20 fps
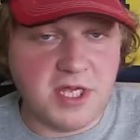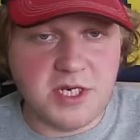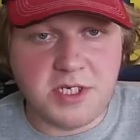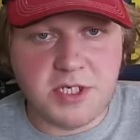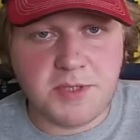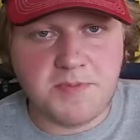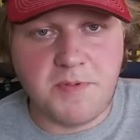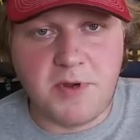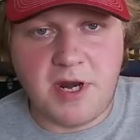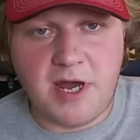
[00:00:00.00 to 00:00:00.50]
They
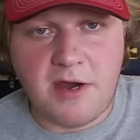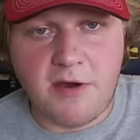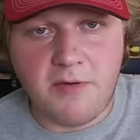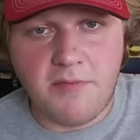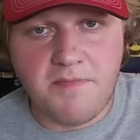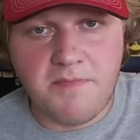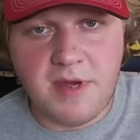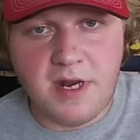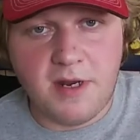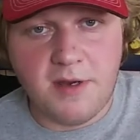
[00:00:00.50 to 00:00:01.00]
just put
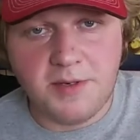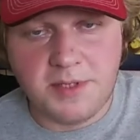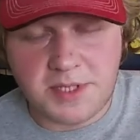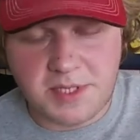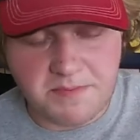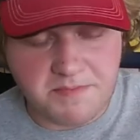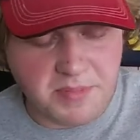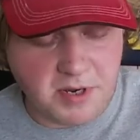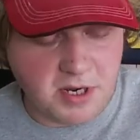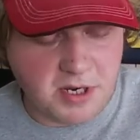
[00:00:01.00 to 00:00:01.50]
out
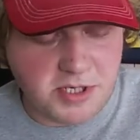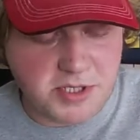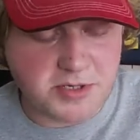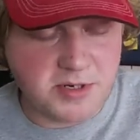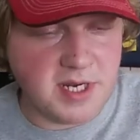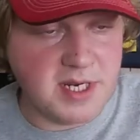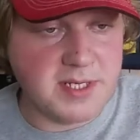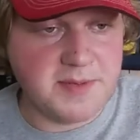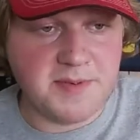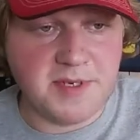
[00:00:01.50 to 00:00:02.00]
minnows and
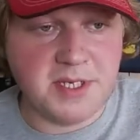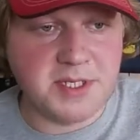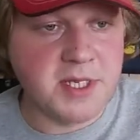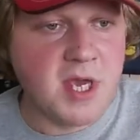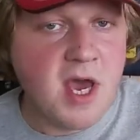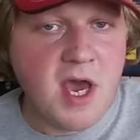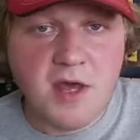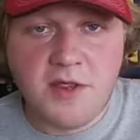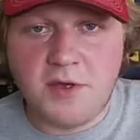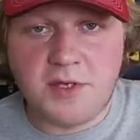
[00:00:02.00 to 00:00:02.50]
perch rigs because
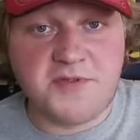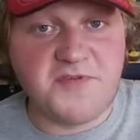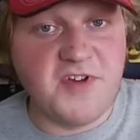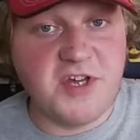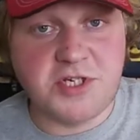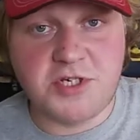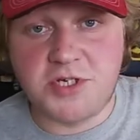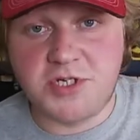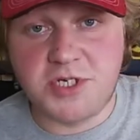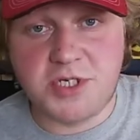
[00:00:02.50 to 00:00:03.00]
those
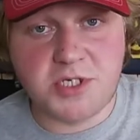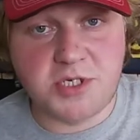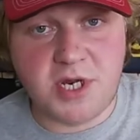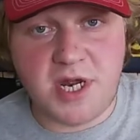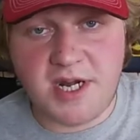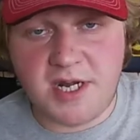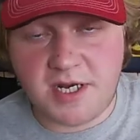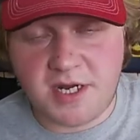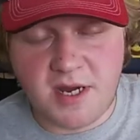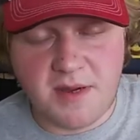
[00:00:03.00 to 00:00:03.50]
fish are just
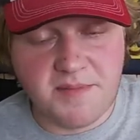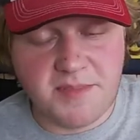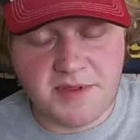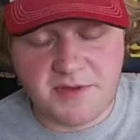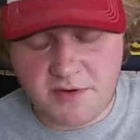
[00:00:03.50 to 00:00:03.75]
trying to come